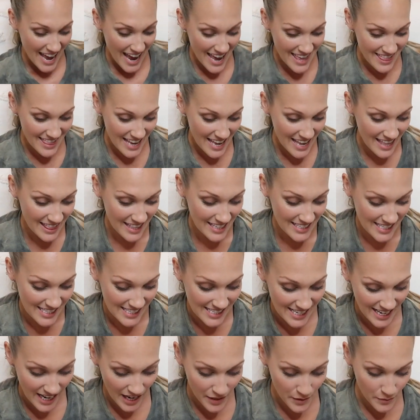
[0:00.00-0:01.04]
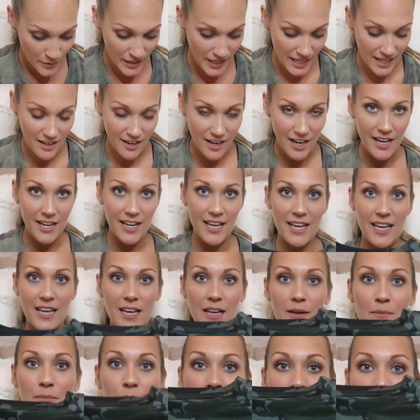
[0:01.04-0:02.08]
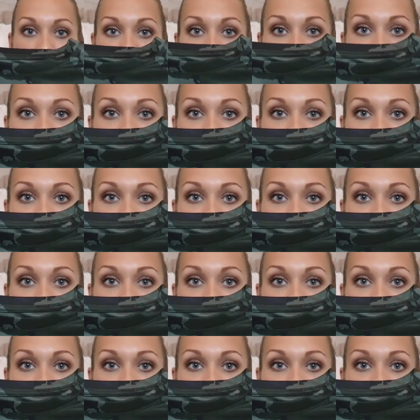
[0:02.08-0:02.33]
And then this is the other one I got him